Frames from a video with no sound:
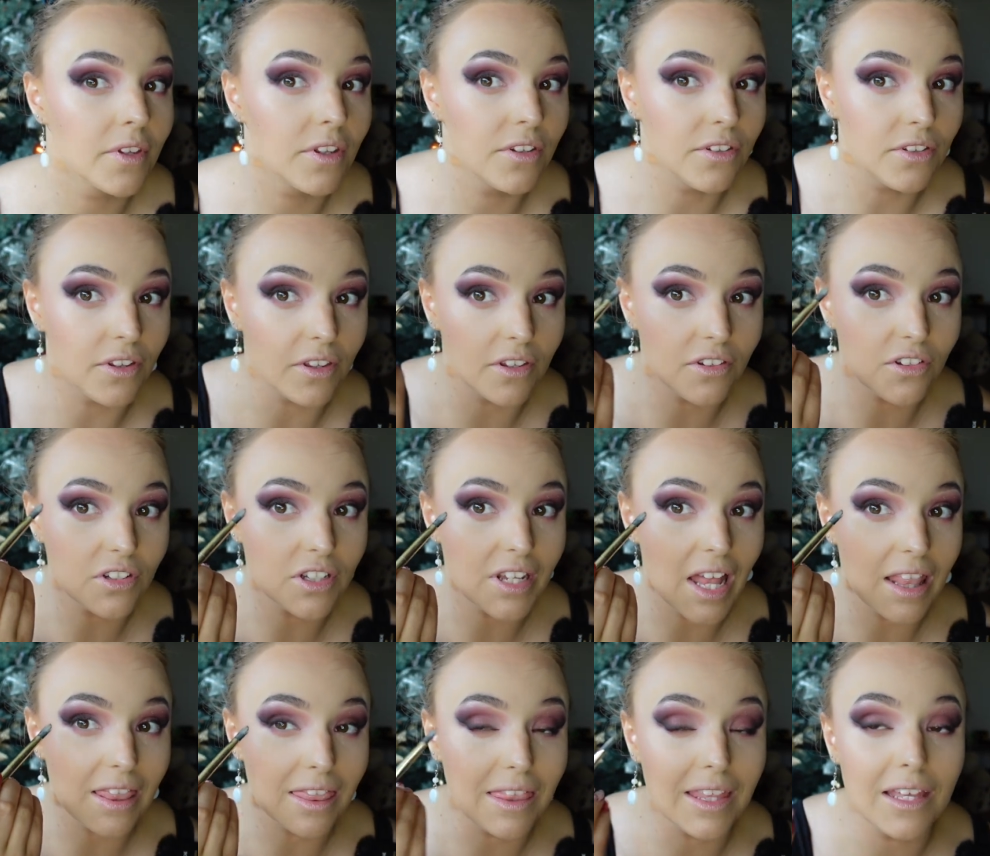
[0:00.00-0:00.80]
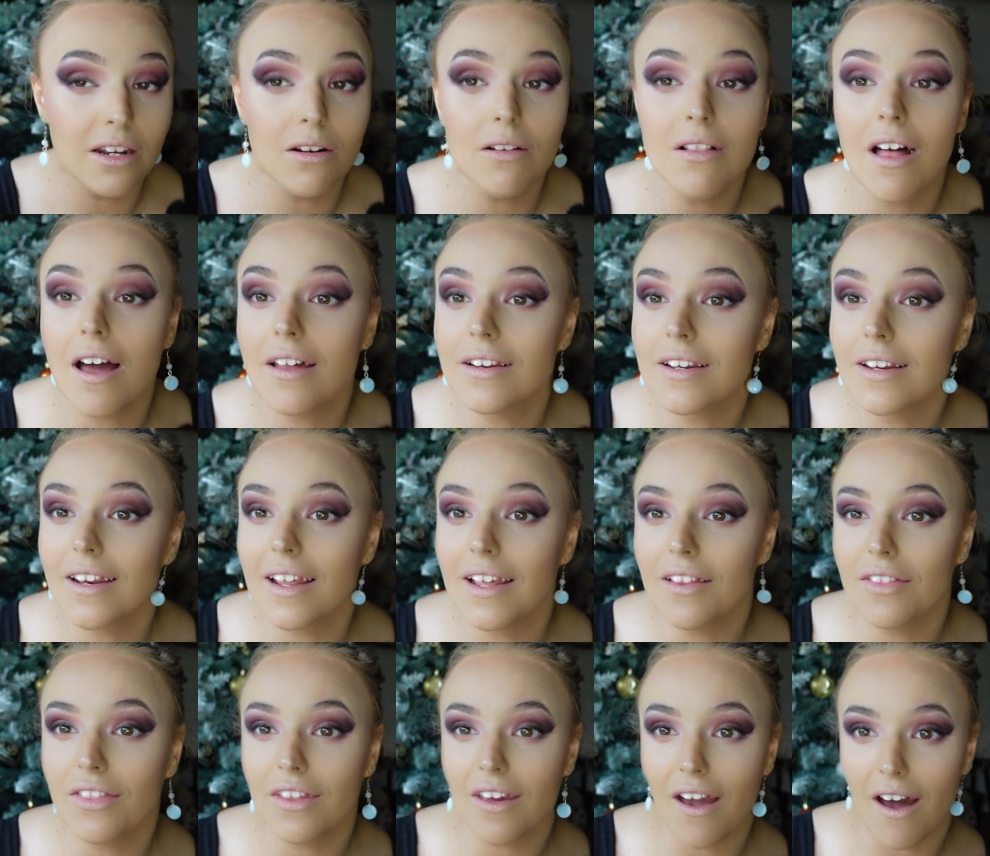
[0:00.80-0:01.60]
So there's just a little
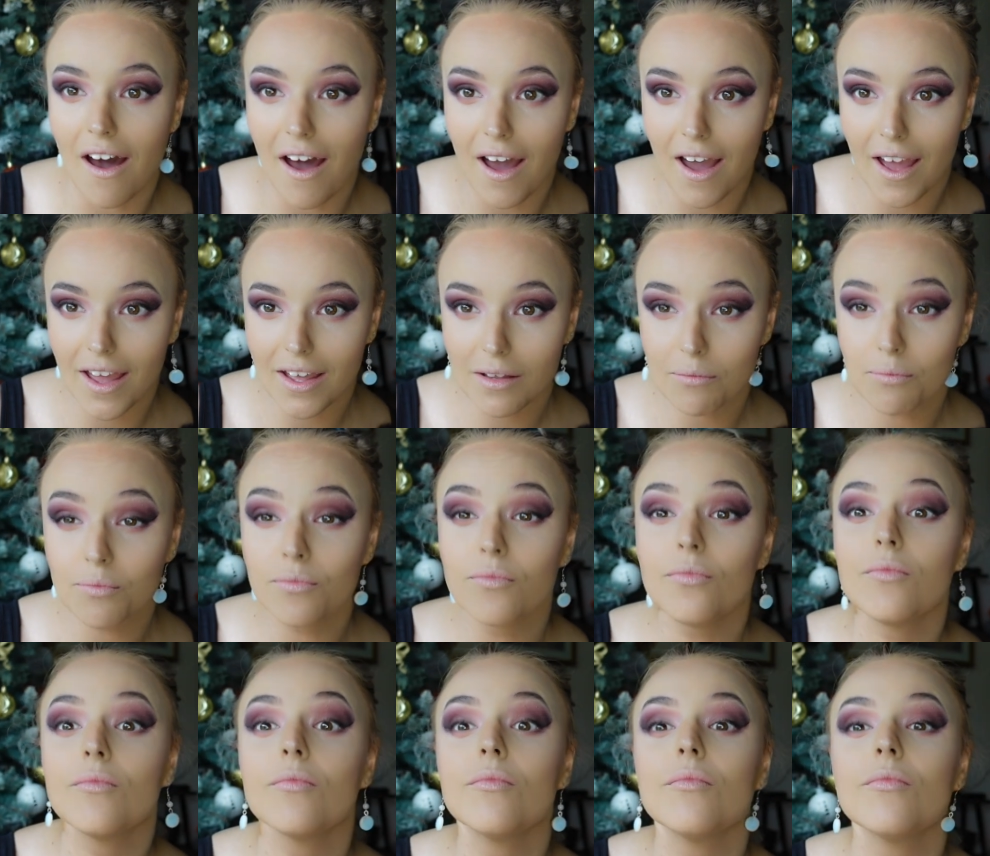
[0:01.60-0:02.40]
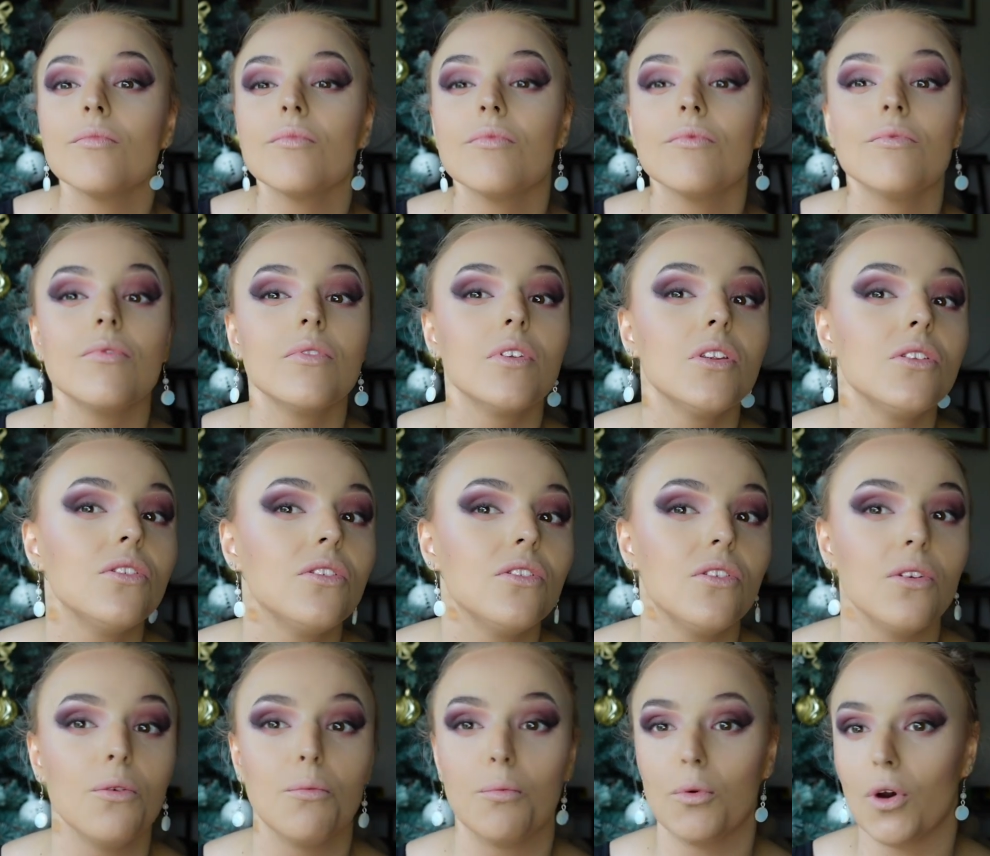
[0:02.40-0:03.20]
underneath the eye. It's
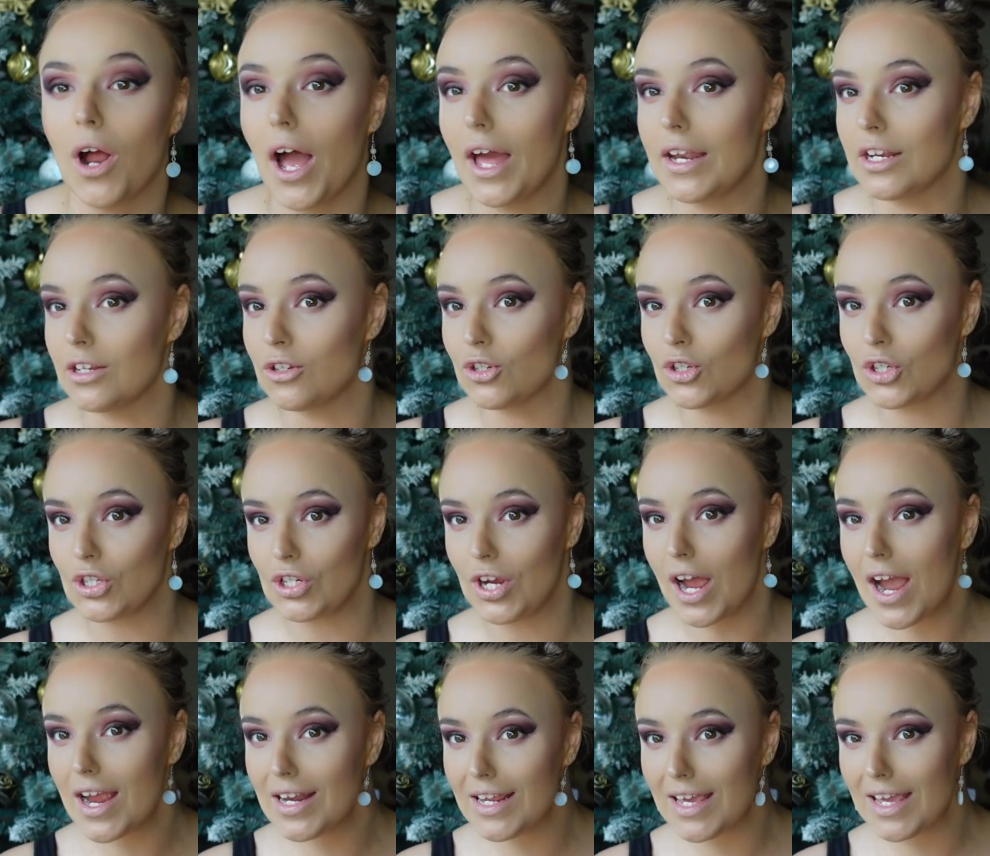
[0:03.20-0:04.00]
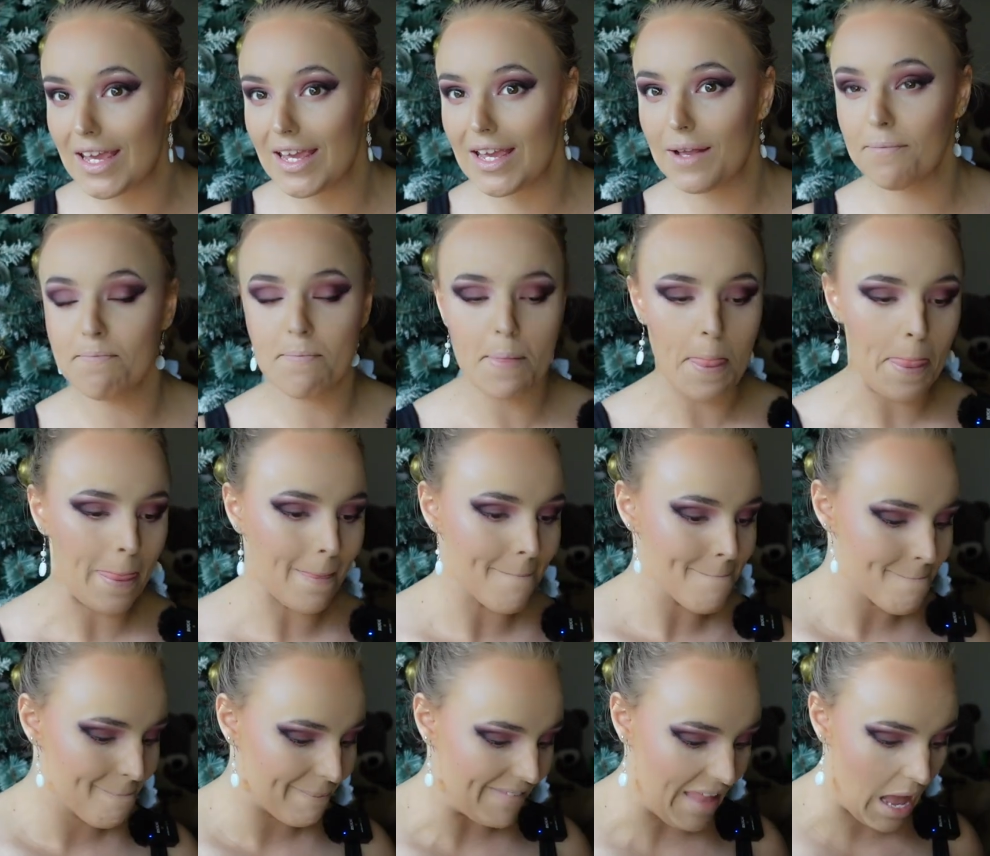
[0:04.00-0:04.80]
still bright and shiny.
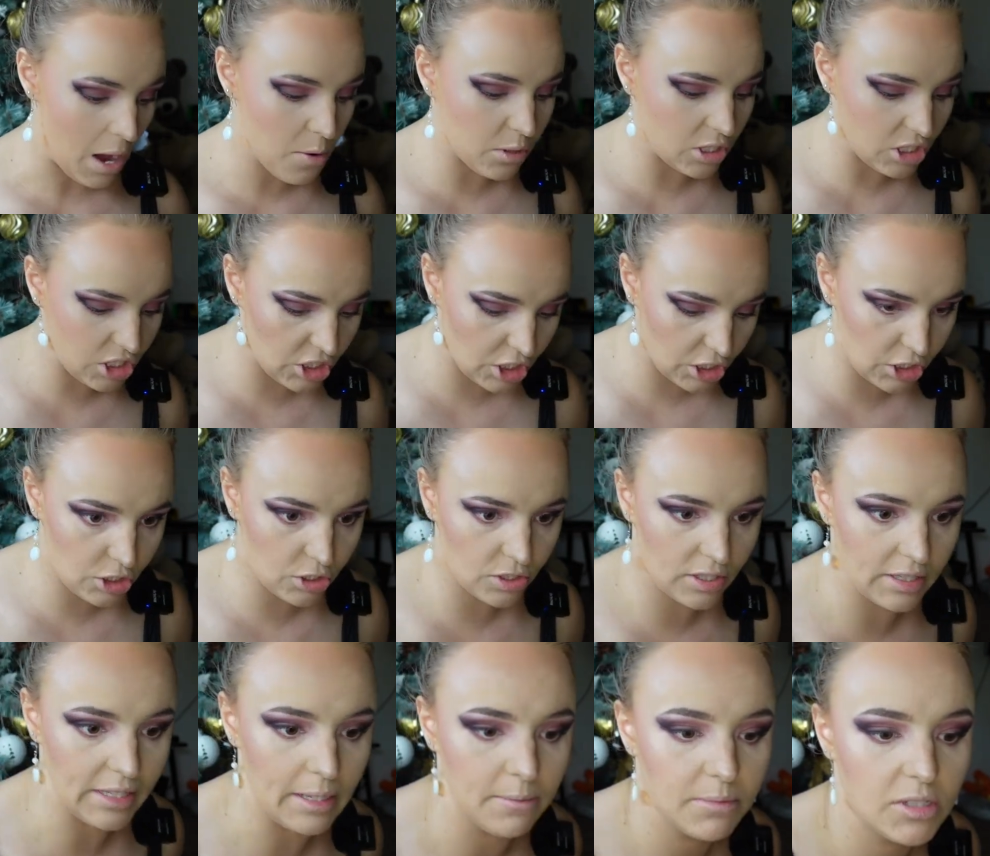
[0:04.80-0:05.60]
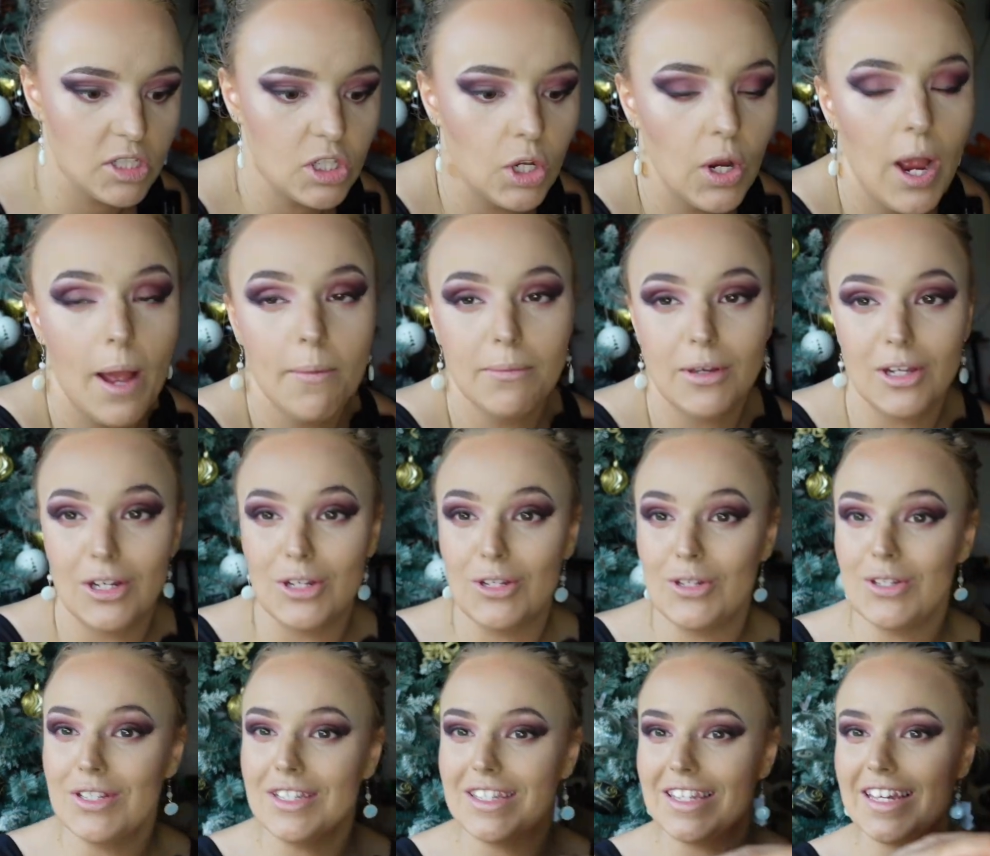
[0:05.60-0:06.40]
Now we're just gonna do the lips. So I'm gonna
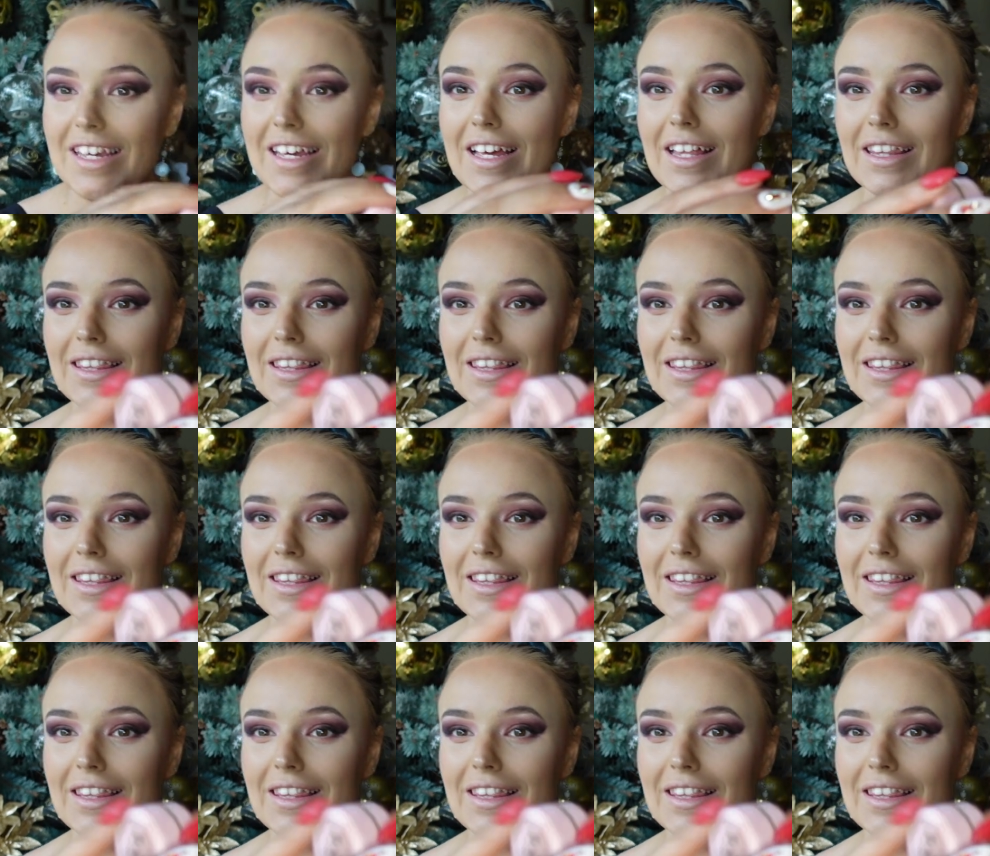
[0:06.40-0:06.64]
use the